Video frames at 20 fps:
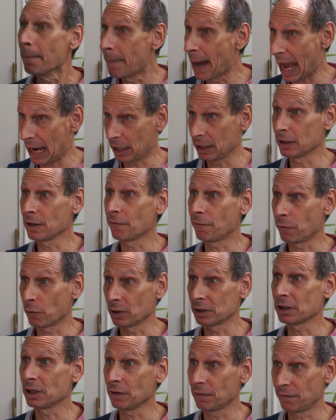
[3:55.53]
back in the
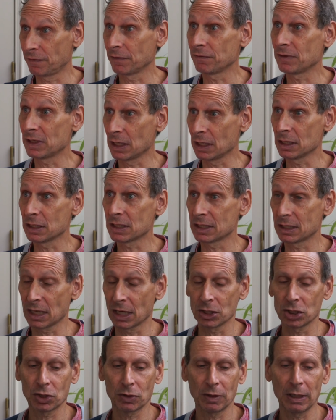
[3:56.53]
14th, 15th
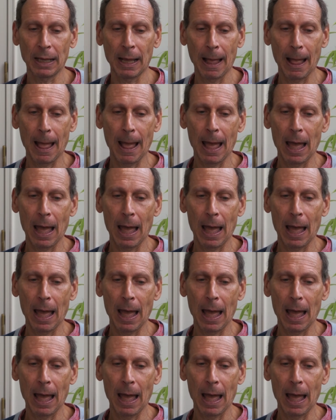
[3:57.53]
century.